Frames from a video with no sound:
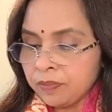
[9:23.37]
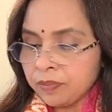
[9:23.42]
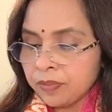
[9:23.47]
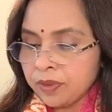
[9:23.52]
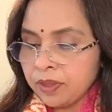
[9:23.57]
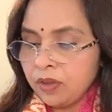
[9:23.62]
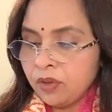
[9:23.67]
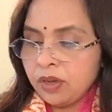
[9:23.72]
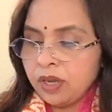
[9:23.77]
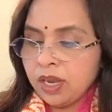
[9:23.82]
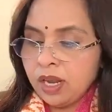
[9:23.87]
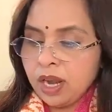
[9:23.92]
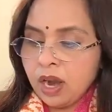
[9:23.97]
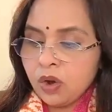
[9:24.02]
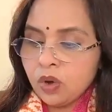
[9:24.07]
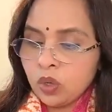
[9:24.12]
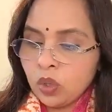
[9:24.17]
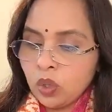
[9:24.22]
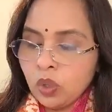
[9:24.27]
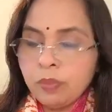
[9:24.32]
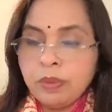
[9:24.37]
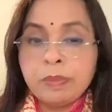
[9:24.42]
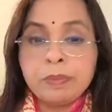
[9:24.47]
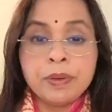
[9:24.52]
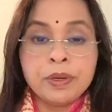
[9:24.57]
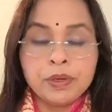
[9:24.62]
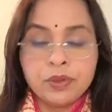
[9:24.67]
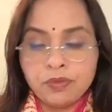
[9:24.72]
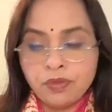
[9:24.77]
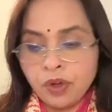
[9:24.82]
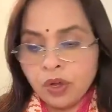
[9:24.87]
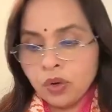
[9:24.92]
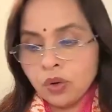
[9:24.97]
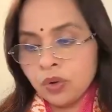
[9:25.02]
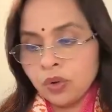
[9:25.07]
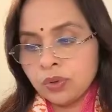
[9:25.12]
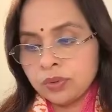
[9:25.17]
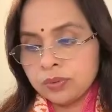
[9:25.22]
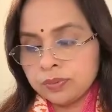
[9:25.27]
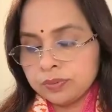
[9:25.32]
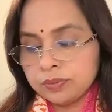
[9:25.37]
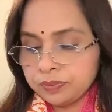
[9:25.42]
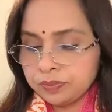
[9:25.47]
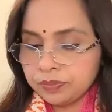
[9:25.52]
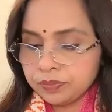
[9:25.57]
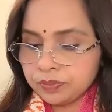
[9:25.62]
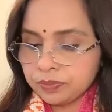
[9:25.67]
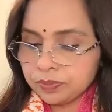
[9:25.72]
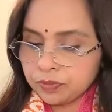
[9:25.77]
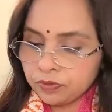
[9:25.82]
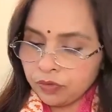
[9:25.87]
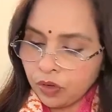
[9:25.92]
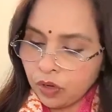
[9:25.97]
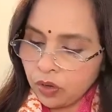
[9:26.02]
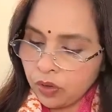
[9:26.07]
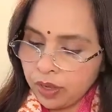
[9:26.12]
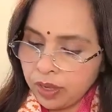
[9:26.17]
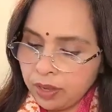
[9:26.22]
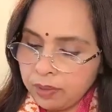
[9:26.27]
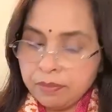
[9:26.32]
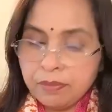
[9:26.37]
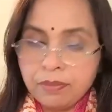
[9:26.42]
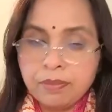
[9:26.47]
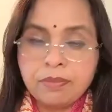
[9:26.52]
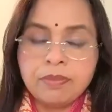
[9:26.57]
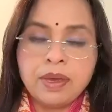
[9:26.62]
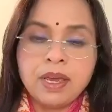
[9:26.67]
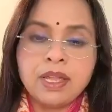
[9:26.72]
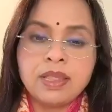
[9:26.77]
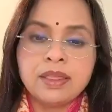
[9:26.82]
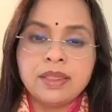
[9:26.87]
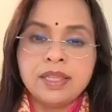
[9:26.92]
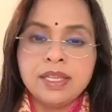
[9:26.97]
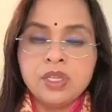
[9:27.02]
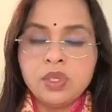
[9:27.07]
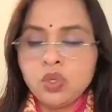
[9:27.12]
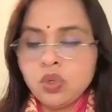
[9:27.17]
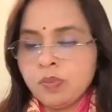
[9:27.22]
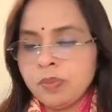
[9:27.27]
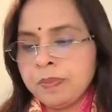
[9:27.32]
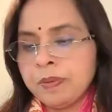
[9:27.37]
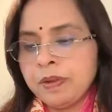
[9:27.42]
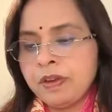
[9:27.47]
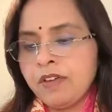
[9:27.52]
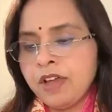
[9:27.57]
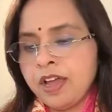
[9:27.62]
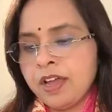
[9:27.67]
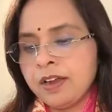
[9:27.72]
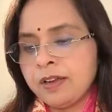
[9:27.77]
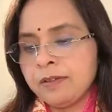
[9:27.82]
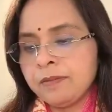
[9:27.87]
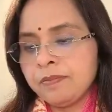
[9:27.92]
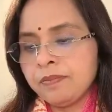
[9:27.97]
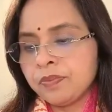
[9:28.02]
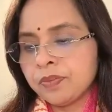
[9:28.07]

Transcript: He only allowed 2 people to follow him. And these 2 people were